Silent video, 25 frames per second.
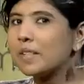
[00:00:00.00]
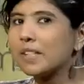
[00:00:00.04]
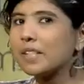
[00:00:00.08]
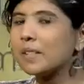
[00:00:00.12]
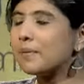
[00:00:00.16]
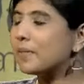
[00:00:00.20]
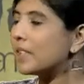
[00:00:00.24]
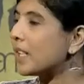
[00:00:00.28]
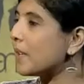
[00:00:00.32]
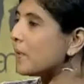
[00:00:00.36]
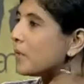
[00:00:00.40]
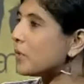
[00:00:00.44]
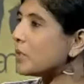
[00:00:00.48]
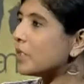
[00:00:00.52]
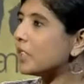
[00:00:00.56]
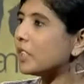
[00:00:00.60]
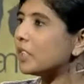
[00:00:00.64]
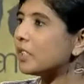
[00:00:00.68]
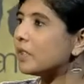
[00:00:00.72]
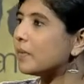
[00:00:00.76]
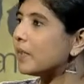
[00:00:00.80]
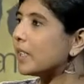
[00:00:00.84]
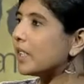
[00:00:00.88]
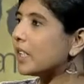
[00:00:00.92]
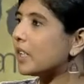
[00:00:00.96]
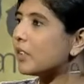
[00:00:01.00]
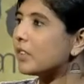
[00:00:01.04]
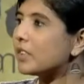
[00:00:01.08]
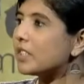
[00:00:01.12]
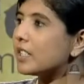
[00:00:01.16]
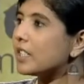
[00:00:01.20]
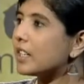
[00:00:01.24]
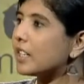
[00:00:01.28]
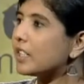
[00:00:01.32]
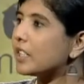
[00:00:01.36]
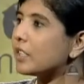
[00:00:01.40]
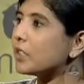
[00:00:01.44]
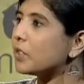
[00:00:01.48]
sometimes you need to be an
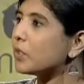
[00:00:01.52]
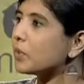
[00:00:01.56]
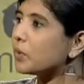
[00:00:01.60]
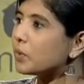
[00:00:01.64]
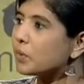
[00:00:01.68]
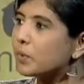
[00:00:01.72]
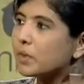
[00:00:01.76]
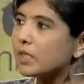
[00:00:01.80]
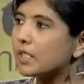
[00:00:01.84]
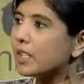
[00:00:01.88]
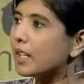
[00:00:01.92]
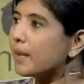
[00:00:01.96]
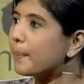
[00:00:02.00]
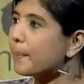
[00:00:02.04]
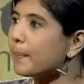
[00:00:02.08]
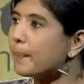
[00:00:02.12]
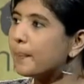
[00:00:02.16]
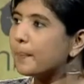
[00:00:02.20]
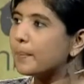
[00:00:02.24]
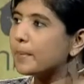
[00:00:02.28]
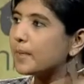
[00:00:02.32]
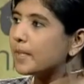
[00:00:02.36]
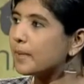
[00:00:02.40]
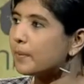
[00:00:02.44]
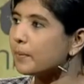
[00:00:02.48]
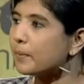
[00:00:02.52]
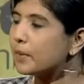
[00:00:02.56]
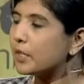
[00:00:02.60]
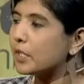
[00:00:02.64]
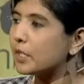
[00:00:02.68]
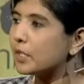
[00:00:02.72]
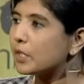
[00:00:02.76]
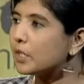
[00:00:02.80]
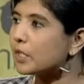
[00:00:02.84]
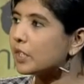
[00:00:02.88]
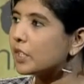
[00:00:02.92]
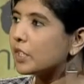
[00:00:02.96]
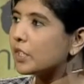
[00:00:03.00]
outsider to do some
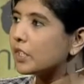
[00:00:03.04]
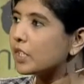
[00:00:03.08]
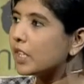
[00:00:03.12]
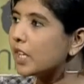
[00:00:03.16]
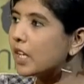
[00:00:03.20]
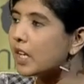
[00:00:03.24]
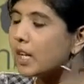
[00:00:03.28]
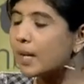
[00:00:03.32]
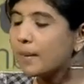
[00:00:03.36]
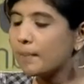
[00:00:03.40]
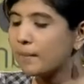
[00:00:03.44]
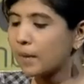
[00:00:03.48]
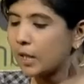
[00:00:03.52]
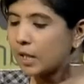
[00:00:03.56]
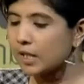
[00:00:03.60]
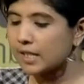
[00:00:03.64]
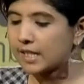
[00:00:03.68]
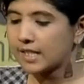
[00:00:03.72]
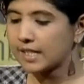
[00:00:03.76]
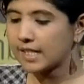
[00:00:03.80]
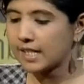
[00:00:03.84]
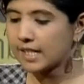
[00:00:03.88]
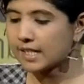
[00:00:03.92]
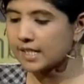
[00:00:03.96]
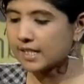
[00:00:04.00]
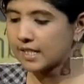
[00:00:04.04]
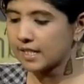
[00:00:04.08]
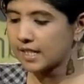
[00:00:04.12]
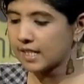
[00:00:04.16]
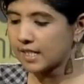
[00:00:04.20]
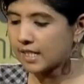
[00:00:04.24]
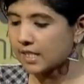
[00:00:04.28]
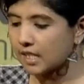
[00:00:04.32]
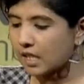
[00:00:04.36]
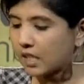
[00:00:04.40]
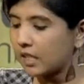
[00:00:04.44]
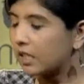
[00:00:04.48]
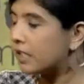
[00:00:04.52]
research, because
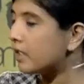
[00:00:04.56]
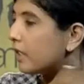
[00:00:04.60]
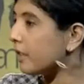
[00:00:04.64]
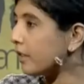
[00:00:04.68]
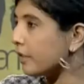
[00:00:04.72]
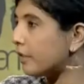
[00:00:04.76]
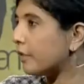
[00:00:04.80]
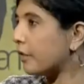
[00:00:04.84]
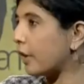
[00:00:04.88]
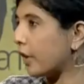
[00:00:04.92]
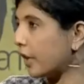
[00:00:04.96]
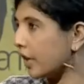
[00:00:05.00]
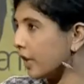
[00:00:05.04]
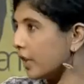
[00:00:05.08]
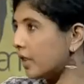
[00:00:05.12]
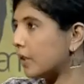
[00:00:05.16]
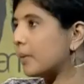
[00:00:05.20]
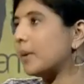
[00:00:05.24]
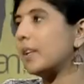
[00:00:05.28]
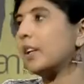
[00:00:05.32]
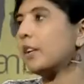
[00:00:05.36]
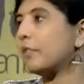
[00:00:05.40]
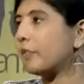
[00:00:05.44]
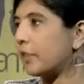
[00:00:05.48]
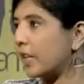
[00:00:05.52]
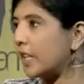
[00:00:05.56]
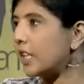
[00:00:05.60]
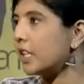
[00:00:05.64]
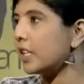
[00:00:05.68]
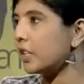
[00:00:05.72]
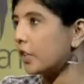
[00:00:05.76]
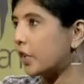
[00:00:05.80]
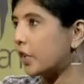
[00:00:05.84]
there's another foreigner, well, of Indian